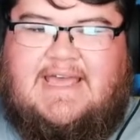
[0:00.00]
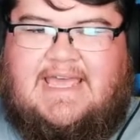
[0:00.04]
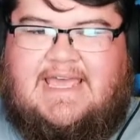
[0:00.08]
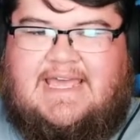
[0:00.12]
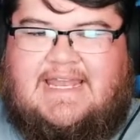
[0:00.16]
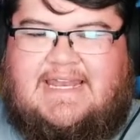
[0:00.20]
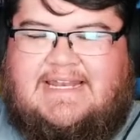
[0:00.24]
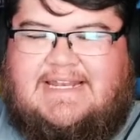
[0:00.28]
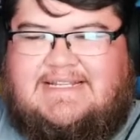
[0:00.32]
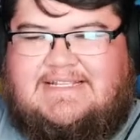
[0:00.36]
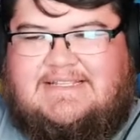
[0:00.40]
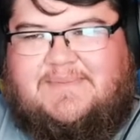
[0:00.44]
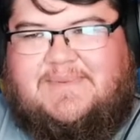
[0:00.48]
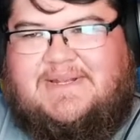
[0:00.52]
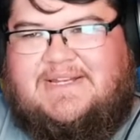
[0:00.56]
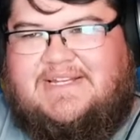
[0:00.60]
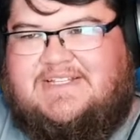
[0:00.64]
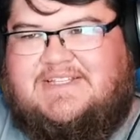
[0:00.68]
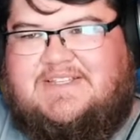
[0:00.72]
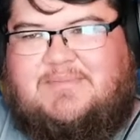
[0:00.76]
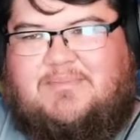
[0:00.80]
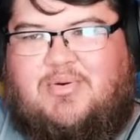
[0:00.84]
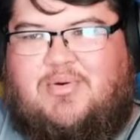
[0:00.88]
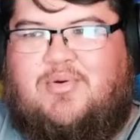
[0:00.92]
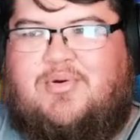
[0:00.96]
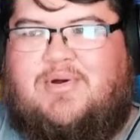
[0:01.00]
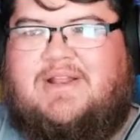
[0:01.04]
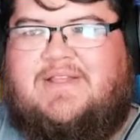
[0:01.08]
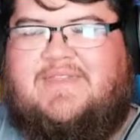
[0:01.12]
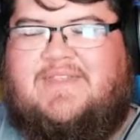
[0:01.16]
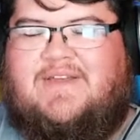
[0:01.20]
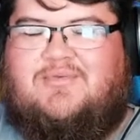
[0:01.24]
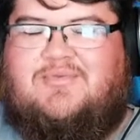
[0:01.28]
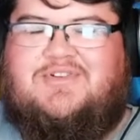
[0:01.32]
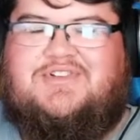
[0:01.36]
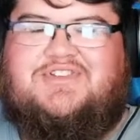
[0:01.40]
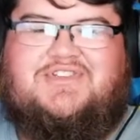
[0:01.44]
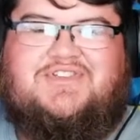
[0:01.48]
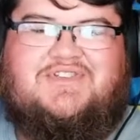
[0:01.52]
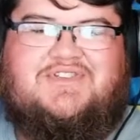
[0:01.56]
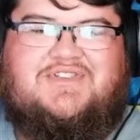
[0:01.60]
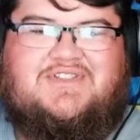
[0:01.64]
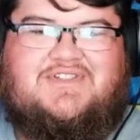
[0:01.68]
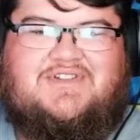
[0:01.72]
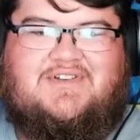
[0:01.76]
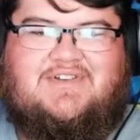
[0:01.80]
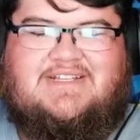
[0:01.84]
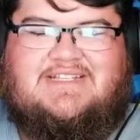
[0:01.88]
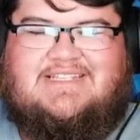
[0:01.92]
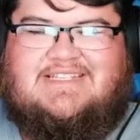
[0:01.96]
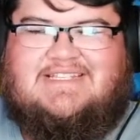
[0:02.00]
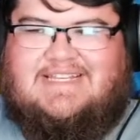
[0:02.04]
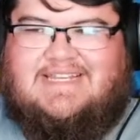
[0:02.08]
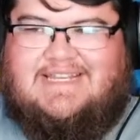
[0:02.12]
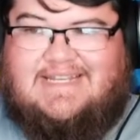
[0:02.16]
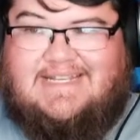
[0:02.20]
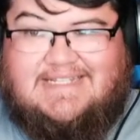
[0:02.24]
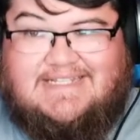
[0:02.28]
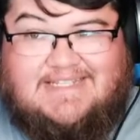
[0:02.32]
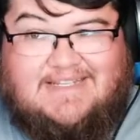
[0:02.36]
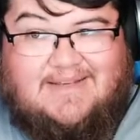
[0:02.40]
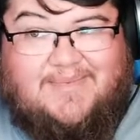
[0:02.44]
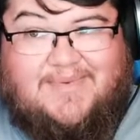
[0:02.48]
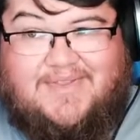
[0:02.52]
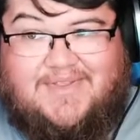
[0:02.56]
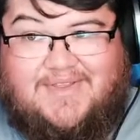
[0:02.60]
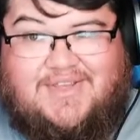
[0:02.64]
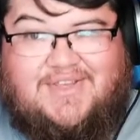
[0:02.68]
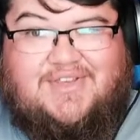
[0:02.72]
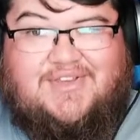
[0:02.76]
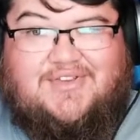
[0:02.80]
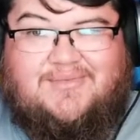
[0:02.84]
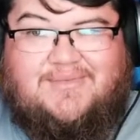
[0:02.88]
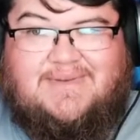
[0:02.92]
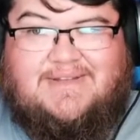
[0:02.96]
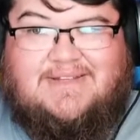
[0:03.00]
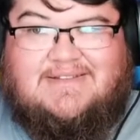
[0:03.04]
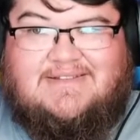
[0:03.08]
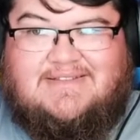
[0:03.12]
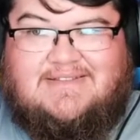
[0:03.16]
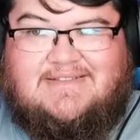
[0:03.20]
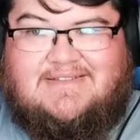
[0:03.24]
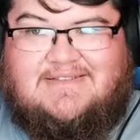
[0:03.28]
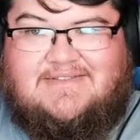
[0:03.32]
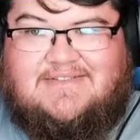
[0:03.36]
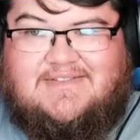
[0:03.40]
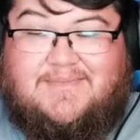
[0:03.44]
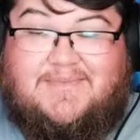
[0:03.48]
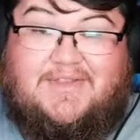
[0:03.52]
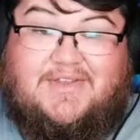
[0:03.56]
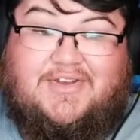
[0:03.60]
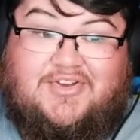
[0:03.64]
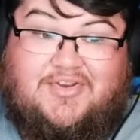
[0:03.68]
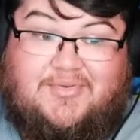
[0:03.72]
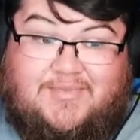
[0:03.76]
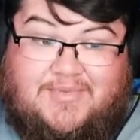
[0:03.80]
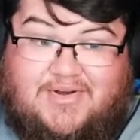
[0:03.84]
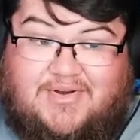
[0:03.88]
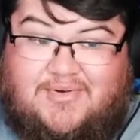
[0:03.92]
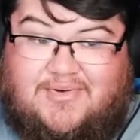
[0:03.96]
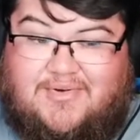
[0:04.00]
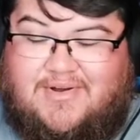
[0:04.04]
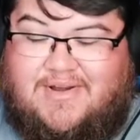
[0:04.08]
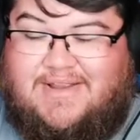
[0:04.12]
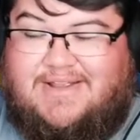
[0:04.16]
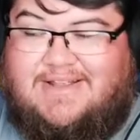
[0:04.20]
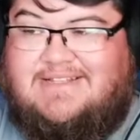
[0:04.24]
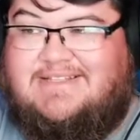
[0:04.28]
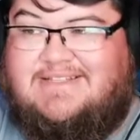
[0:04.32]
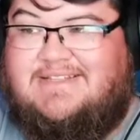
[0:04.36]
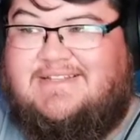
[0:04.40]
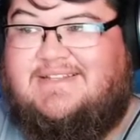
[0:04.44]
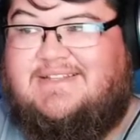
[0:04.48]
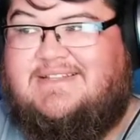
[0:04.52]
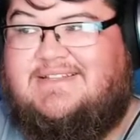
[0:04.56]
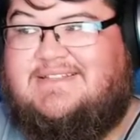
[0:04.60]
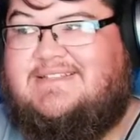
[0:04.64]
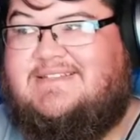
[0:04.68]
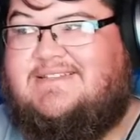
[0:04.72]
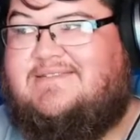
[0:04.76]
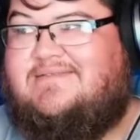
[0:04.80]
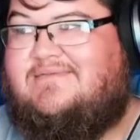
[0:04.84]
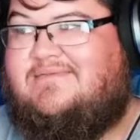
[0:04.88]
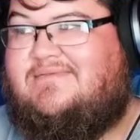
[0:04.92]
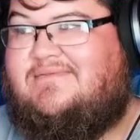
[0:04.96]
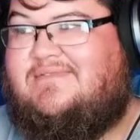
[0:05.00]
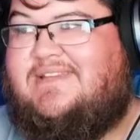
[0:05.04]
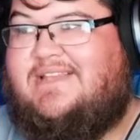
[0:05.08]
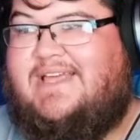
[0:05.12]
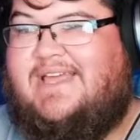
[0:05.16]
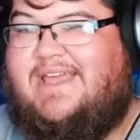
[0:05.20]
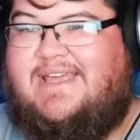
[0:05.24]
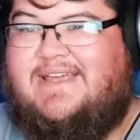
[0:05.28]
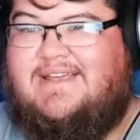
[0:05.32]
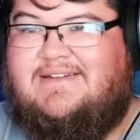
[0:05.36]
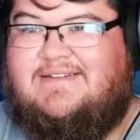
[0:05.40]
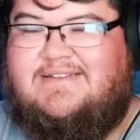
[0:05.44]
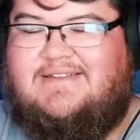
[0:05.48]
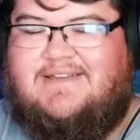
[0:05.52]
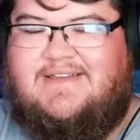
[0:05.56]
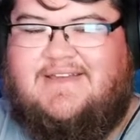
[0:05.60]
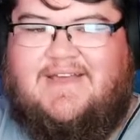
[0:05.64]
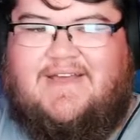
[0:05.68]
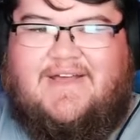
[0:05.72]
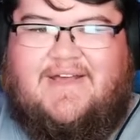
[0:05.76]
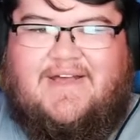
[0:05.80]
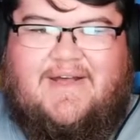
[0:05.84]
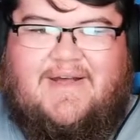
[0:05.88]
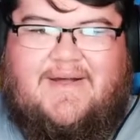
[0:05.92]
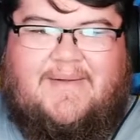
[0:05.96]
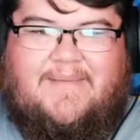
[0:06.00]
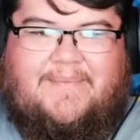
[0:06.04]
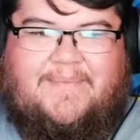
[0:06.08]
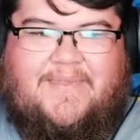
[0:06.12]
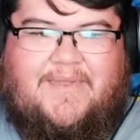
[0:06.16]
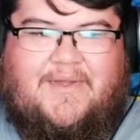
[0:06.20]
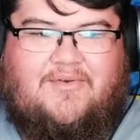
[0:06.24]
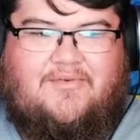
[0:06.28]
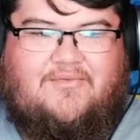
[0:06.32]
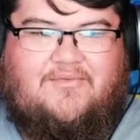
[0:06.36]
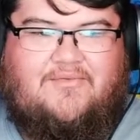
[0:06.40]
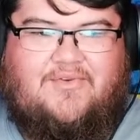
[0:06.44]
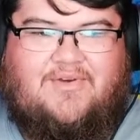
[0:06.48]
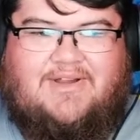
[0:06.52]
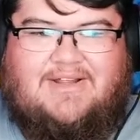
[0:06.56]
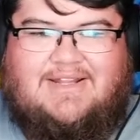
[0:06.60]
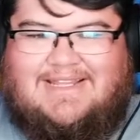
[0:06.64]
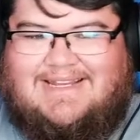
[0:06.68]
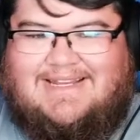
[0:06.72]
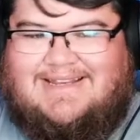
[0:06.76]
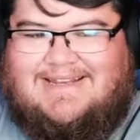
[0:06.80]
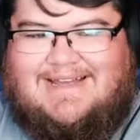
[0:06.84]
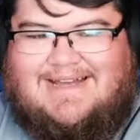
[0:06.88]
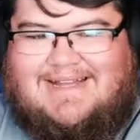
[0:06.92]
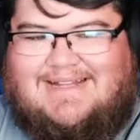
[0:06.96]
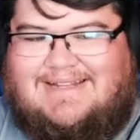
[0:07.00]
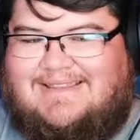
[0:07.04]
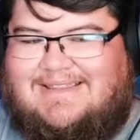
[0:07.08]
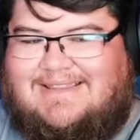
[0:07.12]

And it is a bit disappointing that once you start seeing some of the humans, some of the Numenoreans in this land, they're really not